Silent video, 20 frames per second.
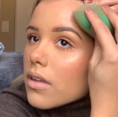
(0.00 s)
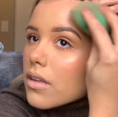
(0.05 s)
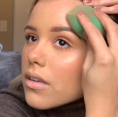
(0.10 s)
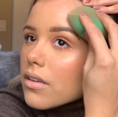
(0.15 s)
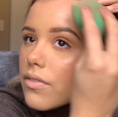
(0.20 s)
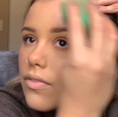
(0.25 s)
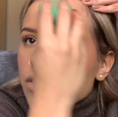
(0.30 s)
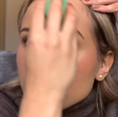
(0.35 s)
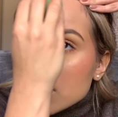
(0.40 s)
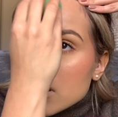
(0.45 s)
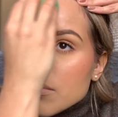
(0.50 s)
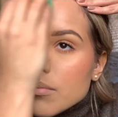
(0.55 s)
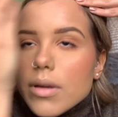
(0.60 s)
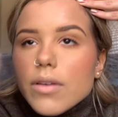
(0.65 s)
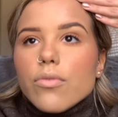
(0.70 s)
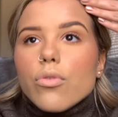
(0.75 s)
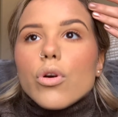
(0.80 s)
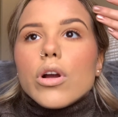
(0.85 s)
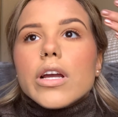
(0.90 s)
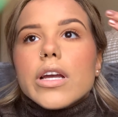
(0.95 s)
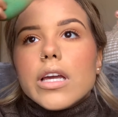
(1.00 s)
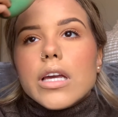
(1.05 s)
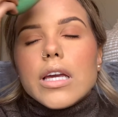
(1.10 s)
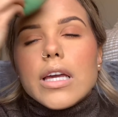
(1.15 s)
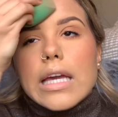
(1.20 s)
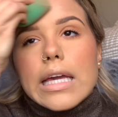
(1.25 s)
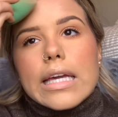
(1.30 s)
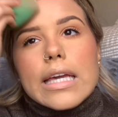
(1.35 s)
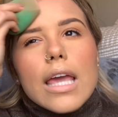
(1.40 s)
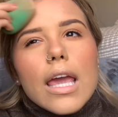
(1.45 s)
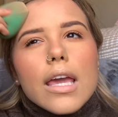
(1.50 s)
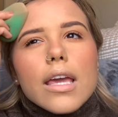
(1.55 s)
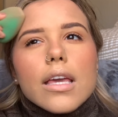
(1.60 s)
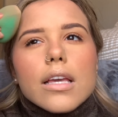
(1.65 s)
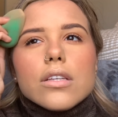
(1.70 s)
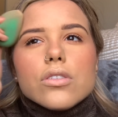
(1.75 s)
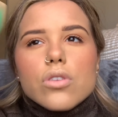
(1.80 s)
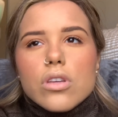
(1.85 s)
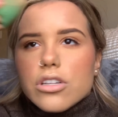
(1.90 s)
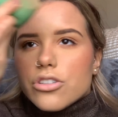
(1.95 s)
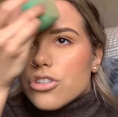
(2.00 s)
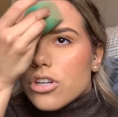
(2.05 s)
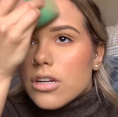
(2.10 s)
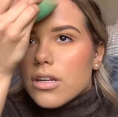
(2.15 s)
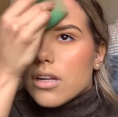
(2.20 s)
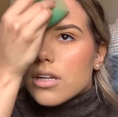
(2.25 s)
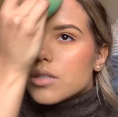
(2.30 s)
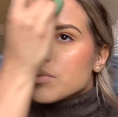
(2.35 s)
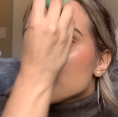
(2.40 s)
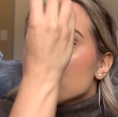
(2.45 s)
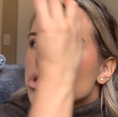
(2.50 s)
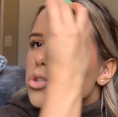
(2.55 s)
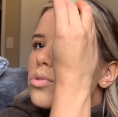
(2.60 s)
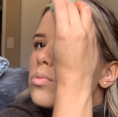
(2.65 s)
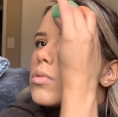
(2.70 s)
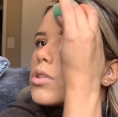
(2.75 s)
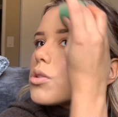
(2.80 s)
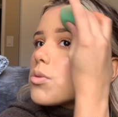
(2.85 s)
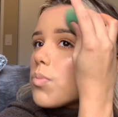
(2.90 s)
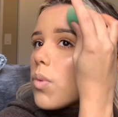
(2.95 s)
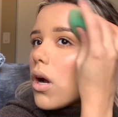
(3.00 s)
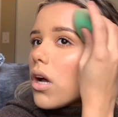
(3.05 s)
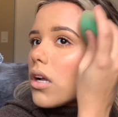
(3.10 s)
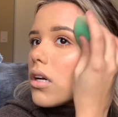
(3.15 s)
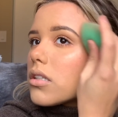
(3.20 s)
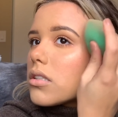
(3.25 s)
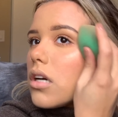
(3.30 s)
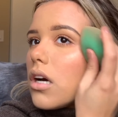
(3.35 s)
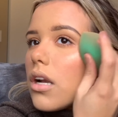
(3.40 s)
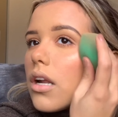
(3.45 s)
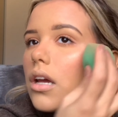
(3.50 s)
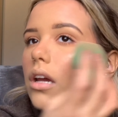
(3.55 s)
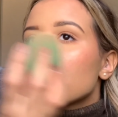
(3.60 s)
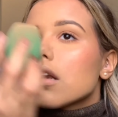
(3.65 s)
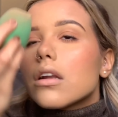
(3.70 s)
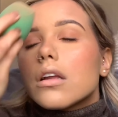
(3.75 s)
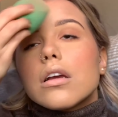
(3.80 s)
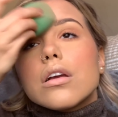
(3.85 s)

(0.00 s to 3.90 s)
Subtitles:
I feel like my forehead can get cakey, so I try not to put too much product on it.